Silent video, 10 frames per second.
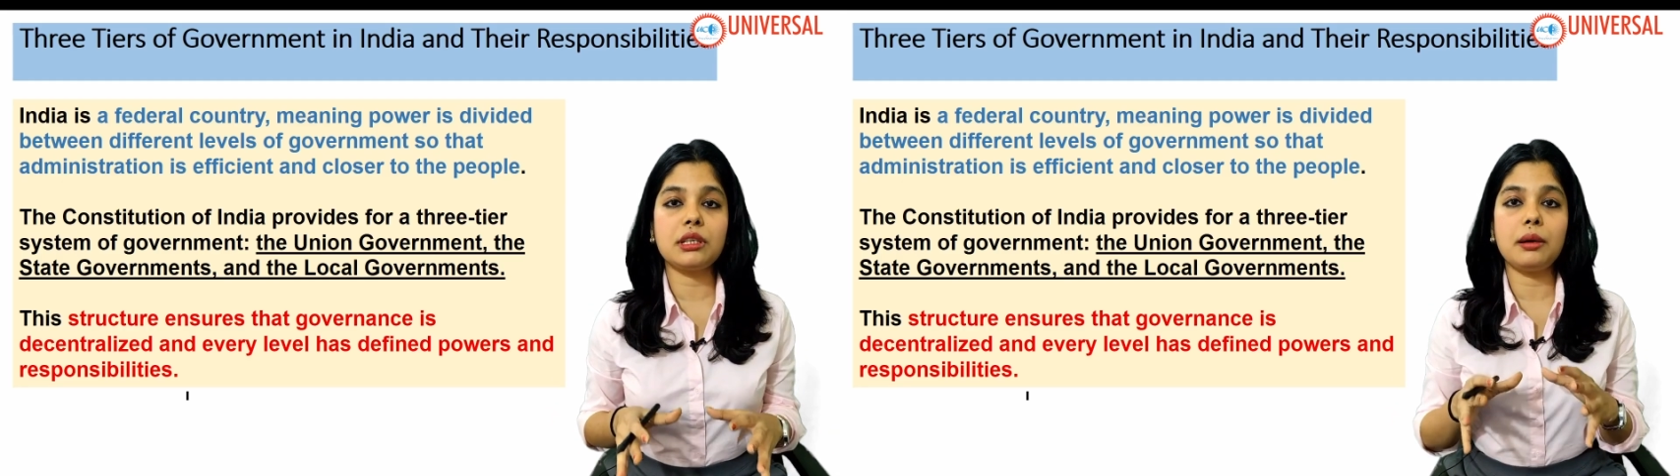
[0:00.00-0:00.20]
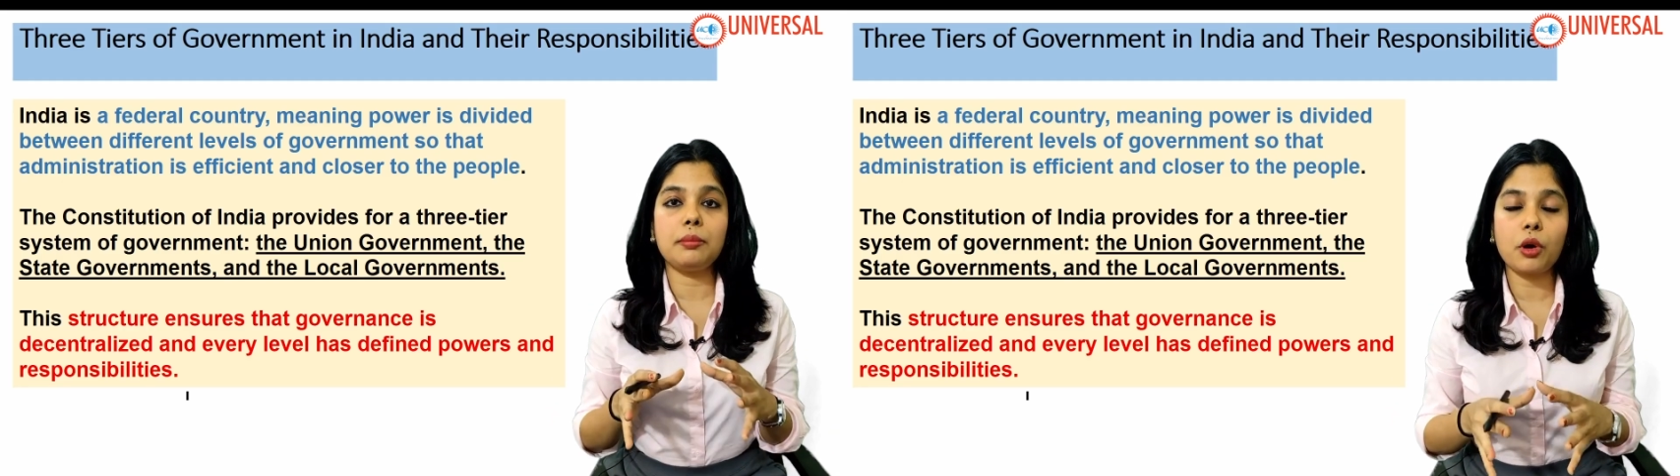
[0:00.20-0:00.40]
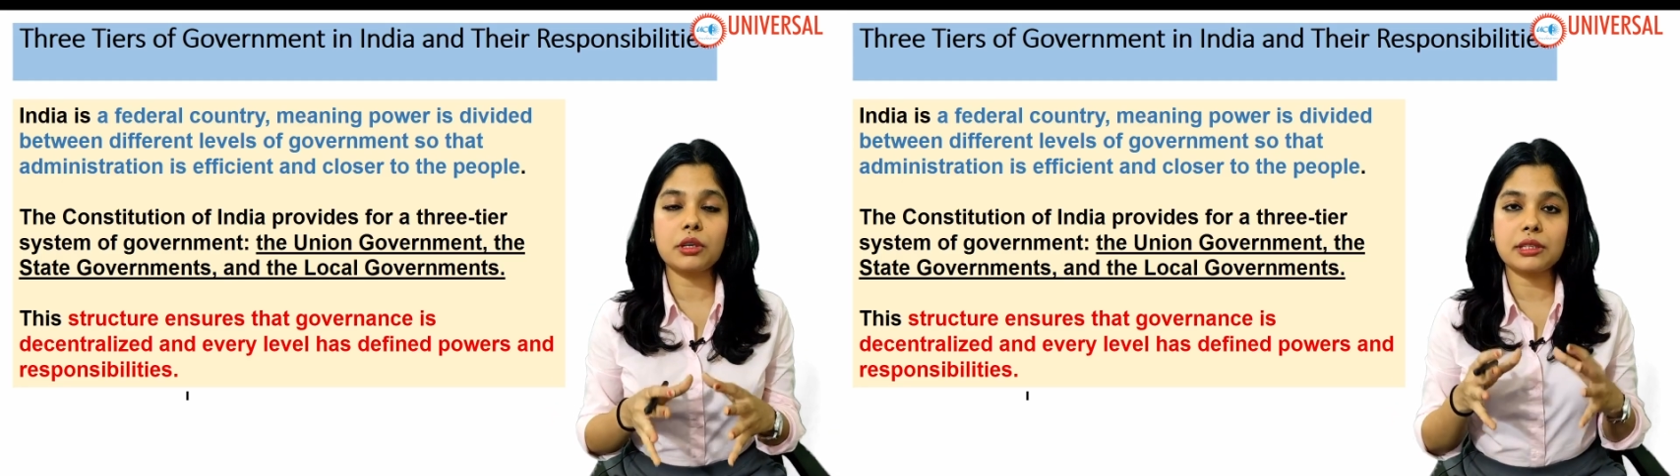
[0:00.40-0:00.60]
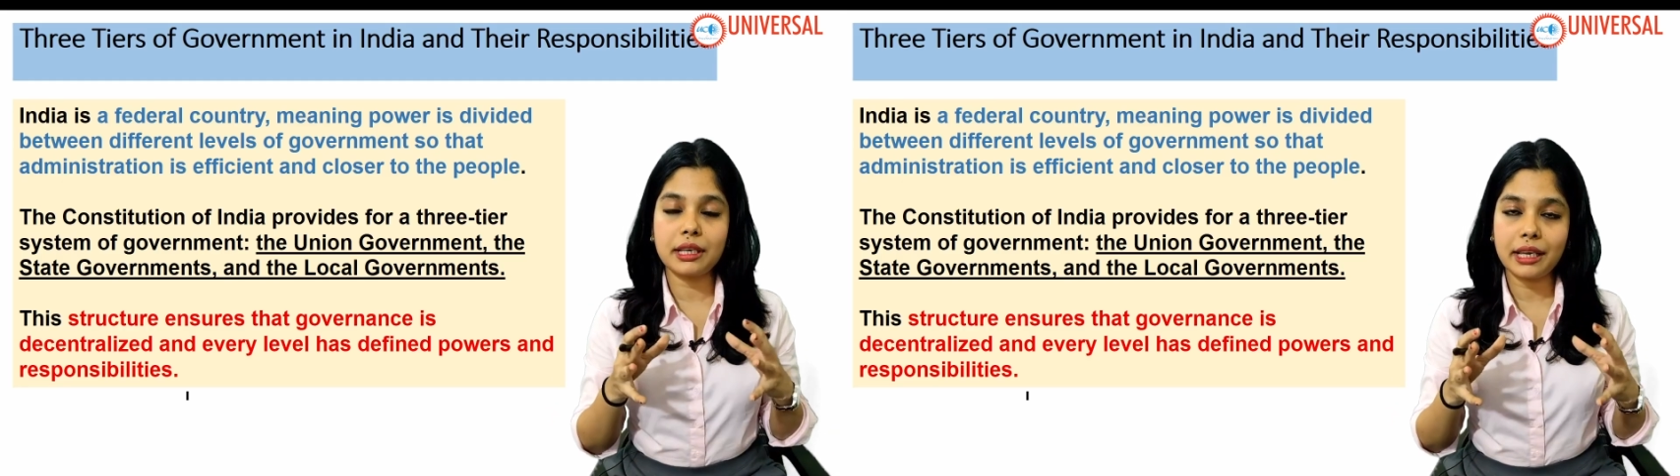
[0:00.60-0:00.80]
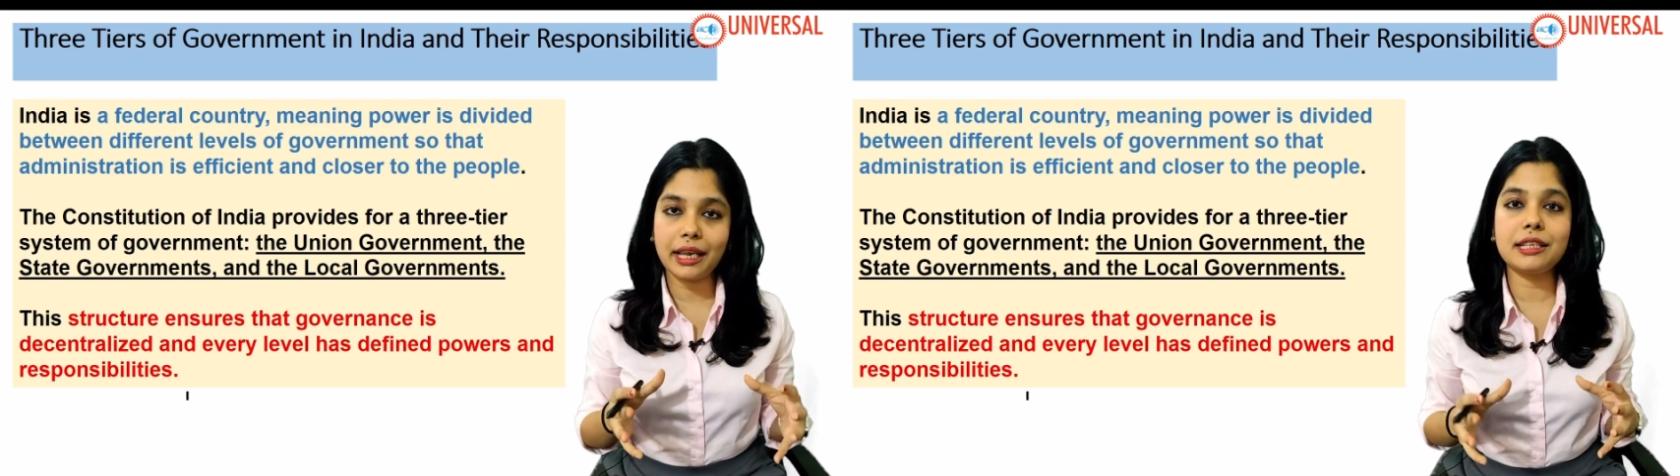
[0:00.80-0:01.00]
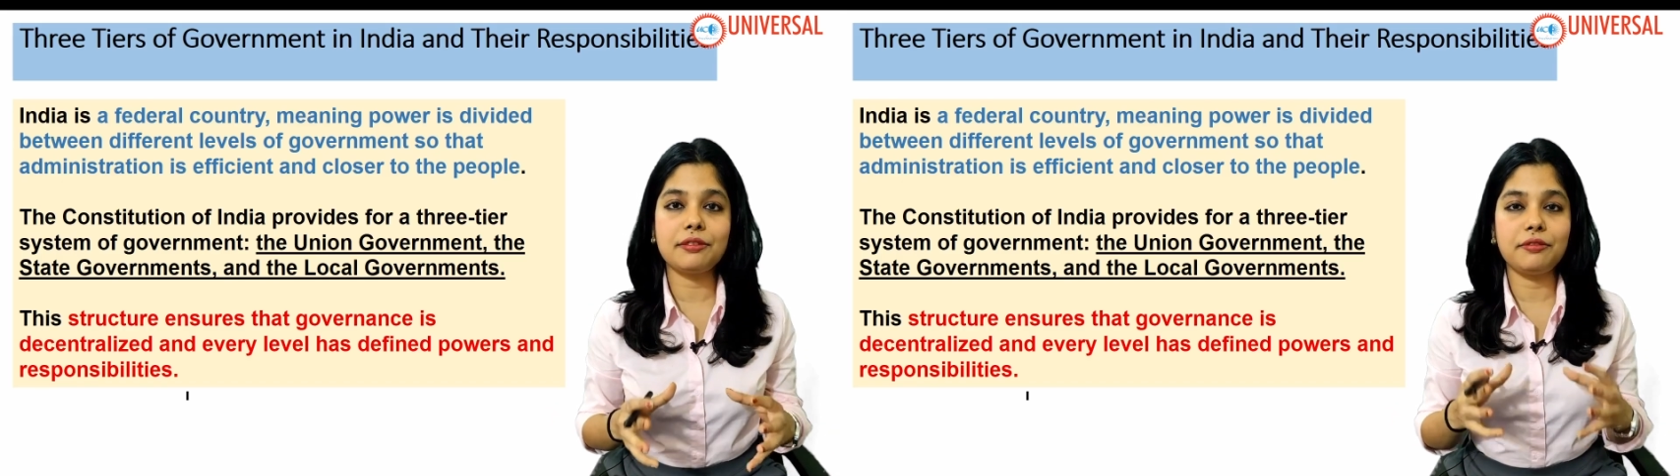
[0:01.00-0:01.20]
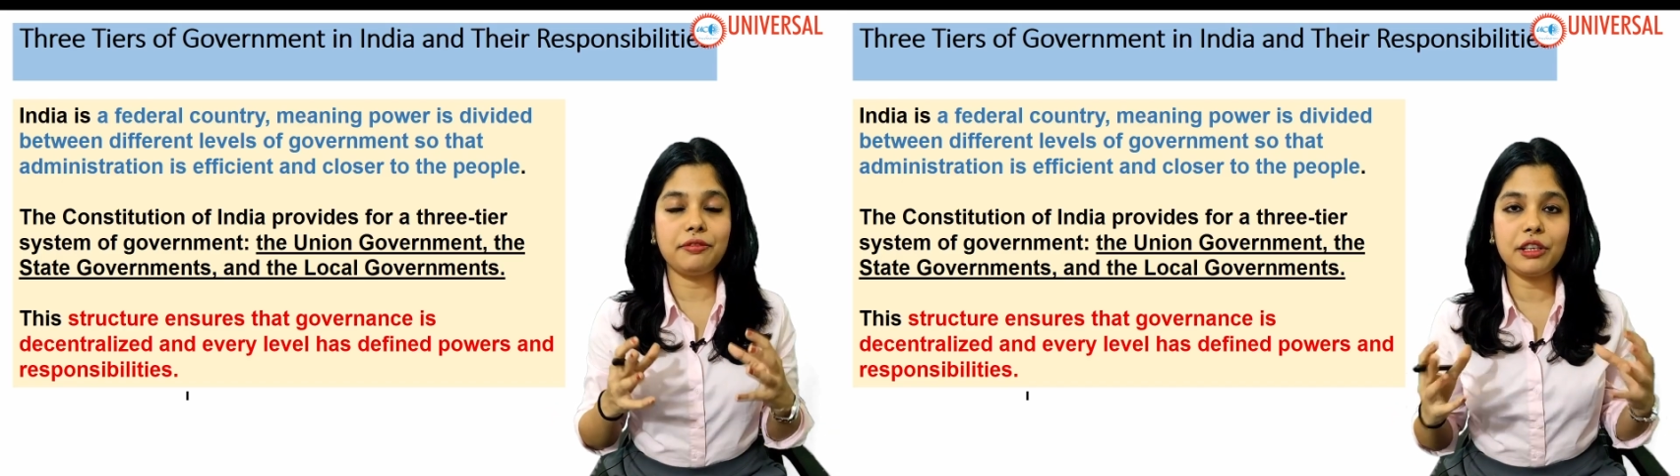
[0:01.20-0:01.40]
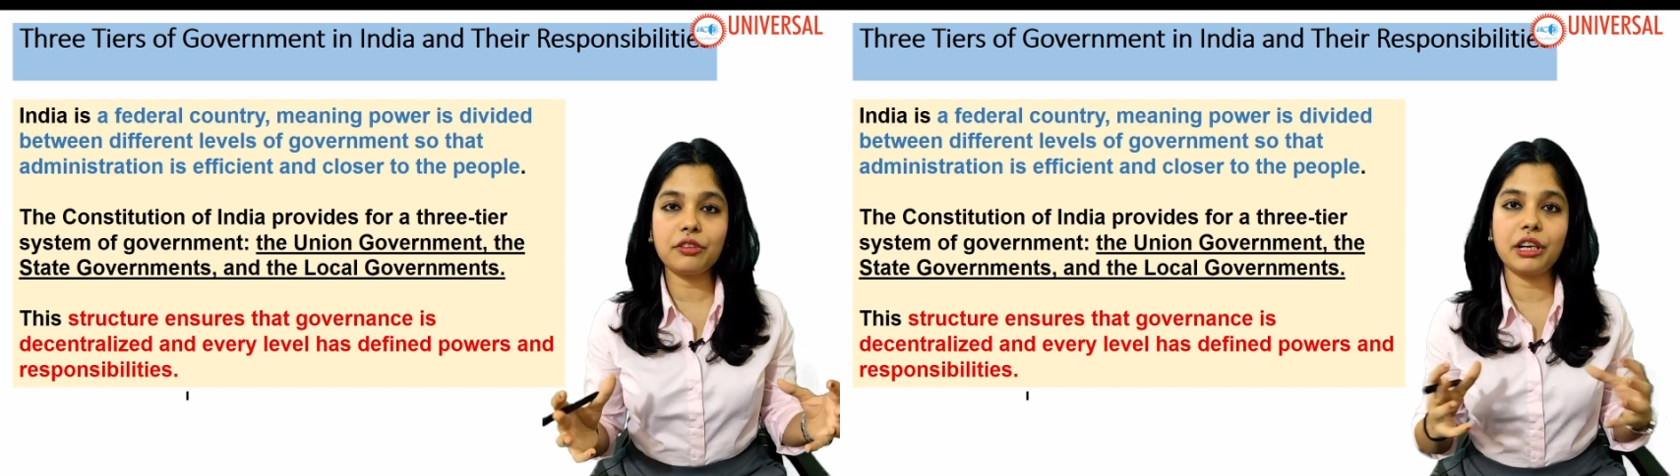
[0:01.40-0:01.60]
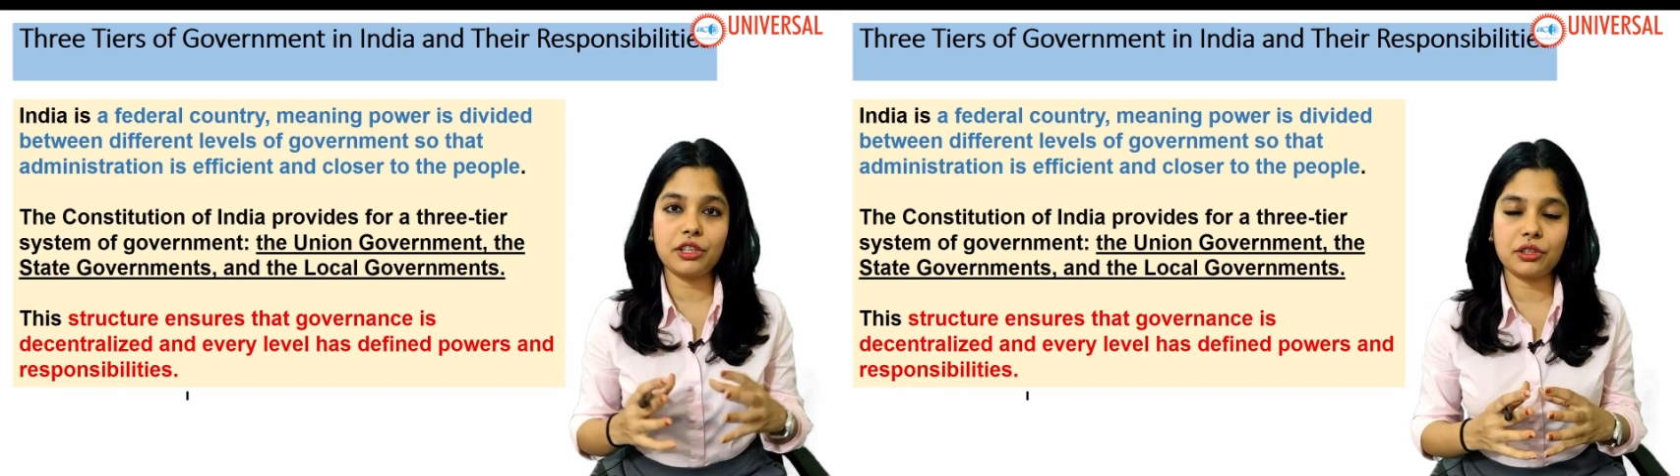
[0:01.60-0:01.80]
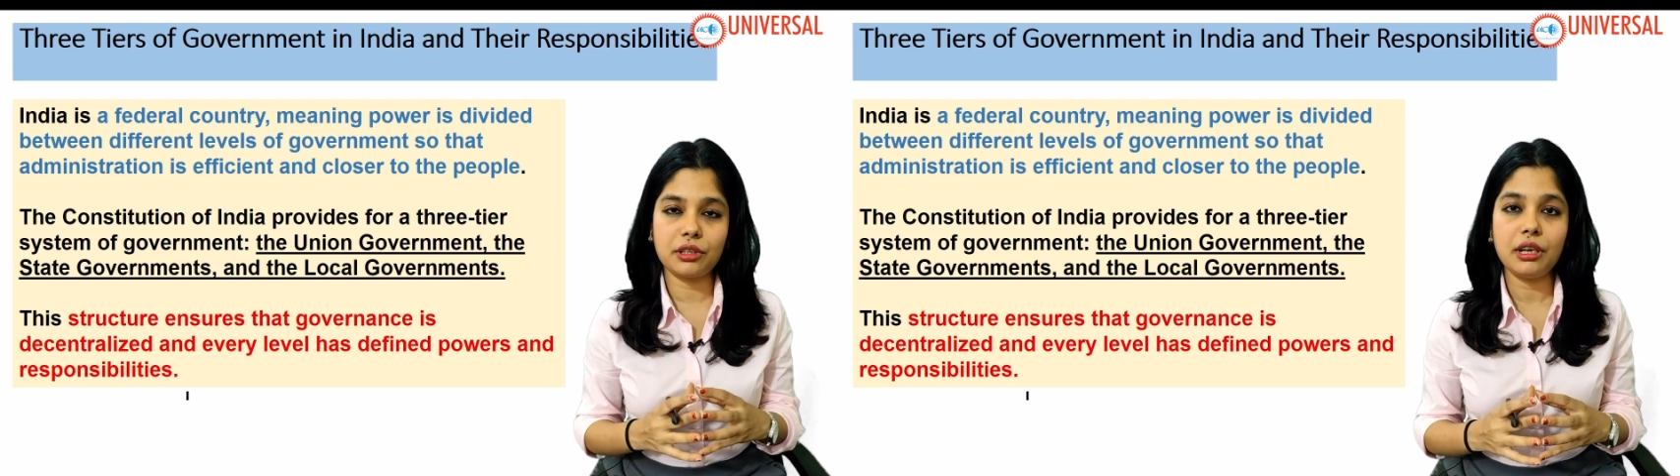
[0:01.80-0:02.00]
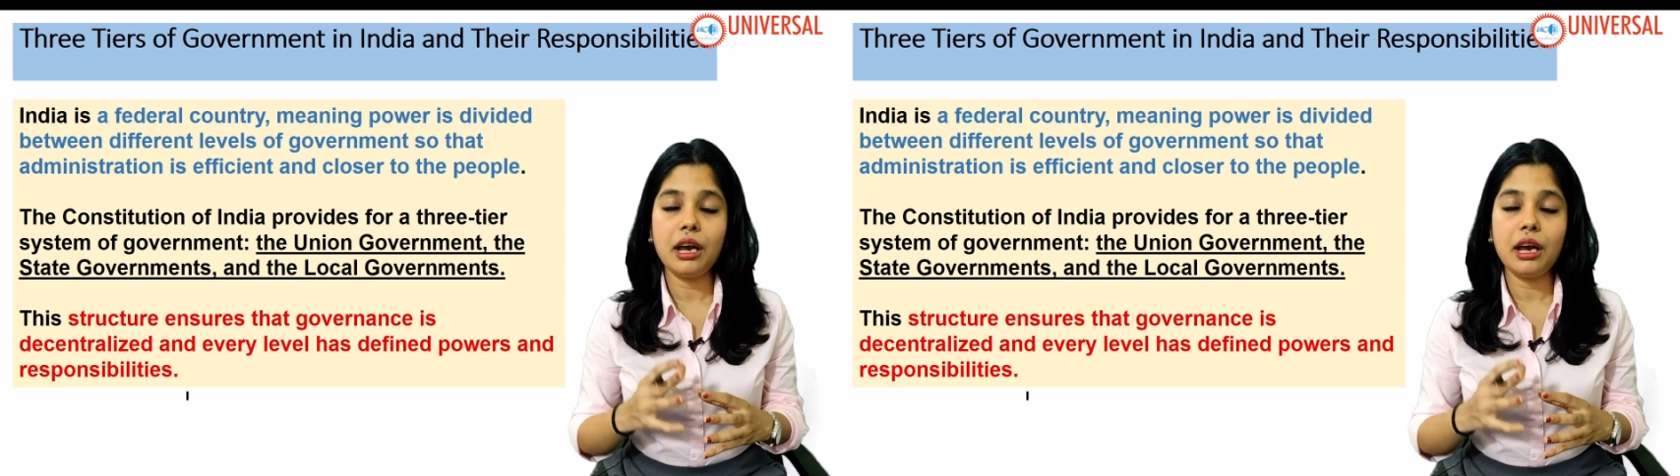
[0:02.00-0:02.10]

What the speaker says: amongst its federation,